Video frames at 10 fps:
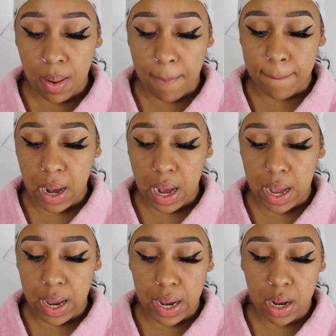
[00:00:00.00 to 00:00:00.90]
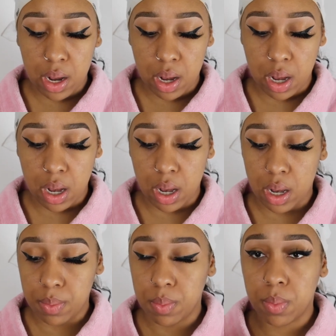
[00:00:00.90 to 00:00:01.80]
my
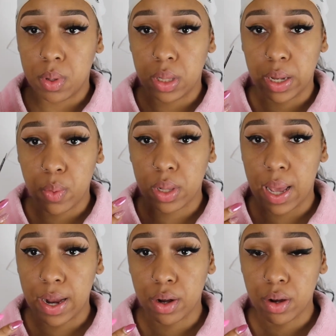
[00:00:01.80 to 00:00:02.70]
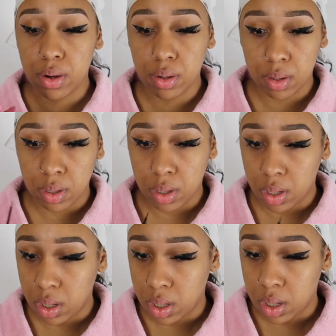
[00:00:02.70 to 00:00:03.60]
liquid liner,
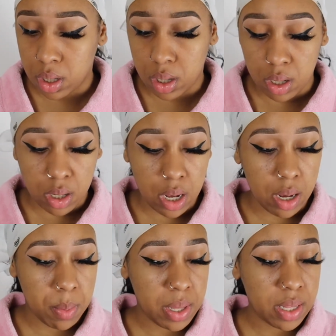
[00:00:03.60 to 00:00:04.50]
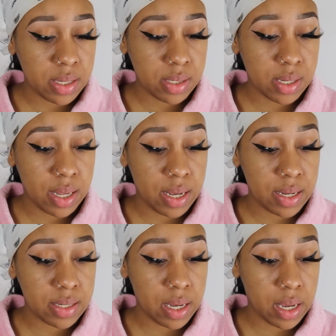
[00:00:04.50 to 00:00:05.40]
and this
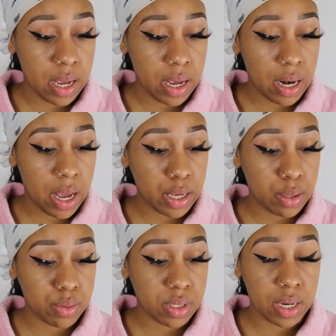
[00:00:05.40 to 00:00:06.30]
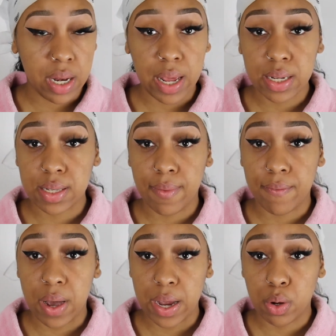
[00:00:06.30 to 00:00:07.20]
is, again, I use the NYX
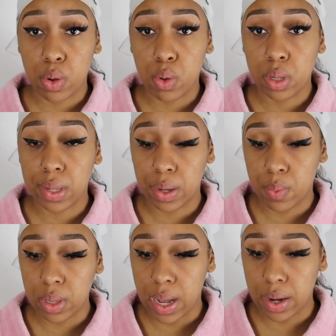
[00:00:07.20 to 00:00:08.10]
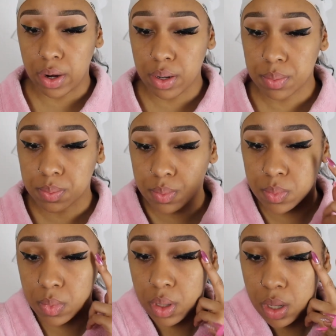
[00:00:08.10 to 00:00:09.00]
vinyl liquid liner,
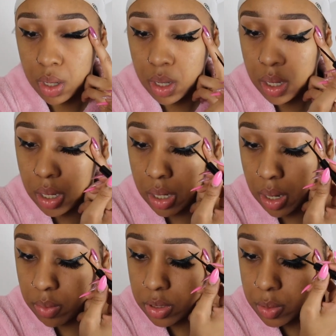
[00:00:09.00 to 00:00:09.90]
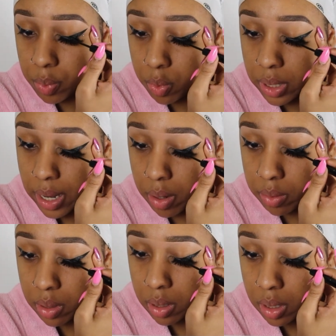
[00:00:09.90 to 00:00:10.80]
and I will just pull
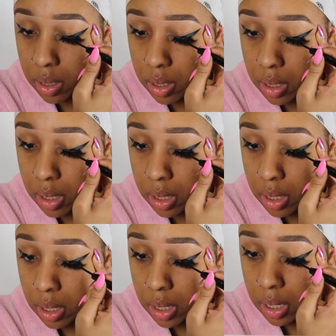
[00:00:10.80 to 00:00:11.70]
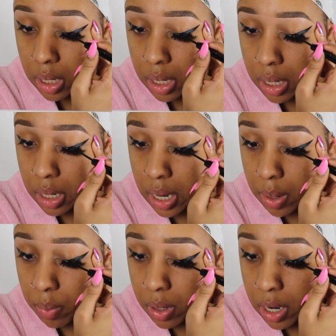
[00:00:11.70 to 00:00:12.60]
down and I
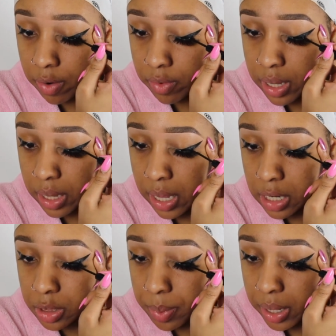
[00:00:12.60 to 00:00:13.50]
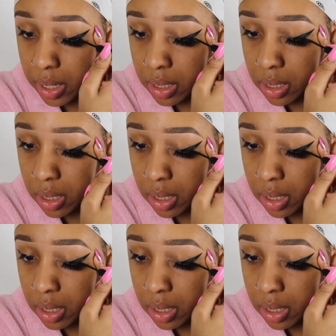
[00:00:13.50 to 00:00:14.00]
will cover that lash band